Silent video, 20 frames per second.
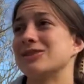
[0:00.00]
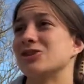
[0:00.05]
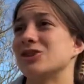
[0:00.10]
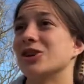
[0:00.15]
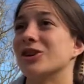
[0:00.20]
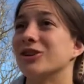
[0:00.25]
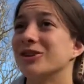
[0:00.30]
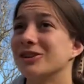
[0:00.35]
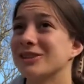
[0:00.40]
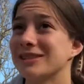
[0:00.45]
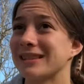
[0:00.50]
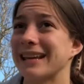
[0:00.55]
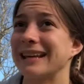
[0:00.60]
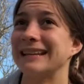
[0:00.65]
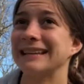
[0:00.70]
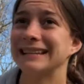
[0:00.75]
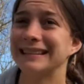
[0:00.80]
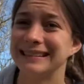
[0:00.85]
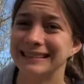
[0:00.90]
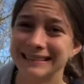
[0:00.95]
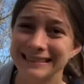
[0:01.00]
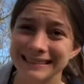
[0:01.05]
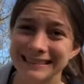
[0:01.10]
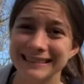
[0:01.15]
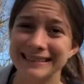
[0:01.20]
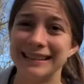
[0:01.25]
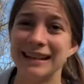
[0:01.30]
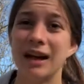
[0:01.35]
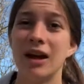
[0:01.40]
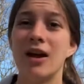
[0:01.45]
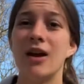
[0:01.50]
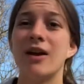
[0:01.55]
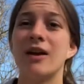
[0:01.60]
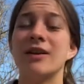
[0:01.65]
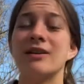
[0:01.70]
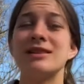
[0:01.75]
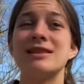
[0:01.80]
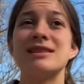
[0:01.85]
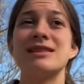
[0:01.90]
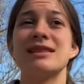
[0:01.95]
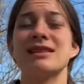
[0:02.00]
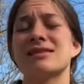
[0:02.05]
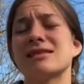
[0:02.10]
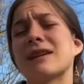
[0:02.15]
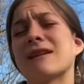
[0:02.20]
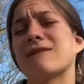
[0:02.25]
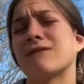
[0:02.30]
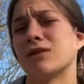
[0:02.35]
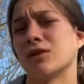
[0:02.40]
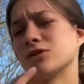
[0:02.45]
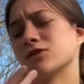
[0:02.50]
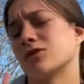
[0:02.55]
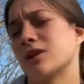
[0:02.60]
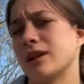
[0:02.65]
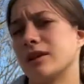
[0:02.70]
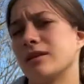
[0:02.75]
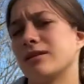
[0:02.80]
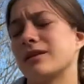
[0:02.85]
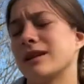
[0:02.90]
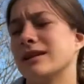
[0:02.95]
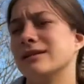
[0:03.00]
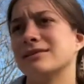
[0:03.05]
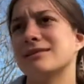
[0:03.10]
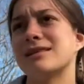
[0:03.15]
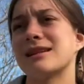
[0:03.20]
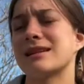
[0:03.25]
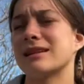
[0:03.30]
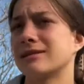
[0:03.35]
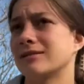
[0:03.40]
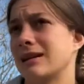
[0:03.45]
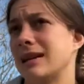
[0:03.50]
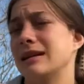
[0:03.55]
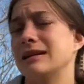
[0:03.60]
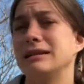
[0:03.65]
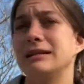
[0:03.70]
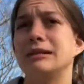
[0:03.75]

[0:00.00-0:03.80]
journals like since like first grade. Okay, second grade.